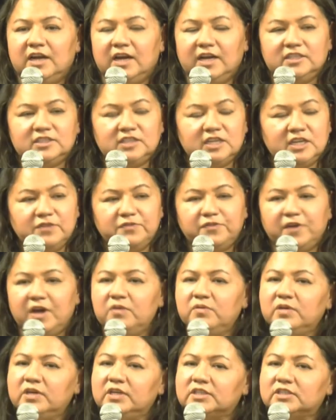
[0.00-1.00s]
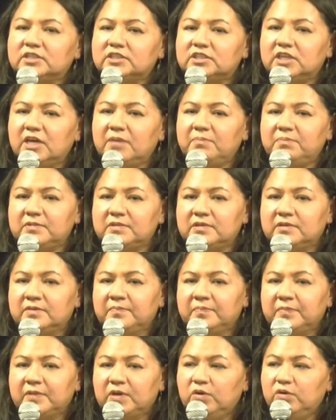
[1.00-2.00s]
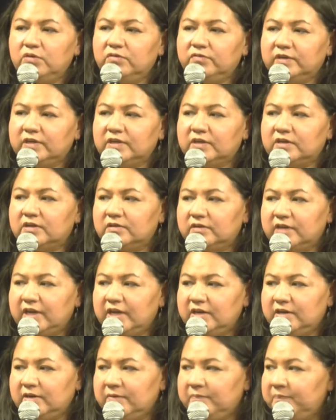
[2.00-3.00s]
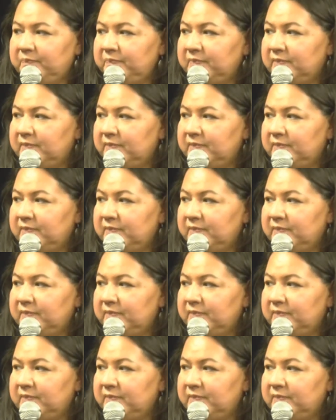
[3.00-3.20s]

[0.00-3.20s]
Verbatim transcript: I said, if I would have stepped over the Creator,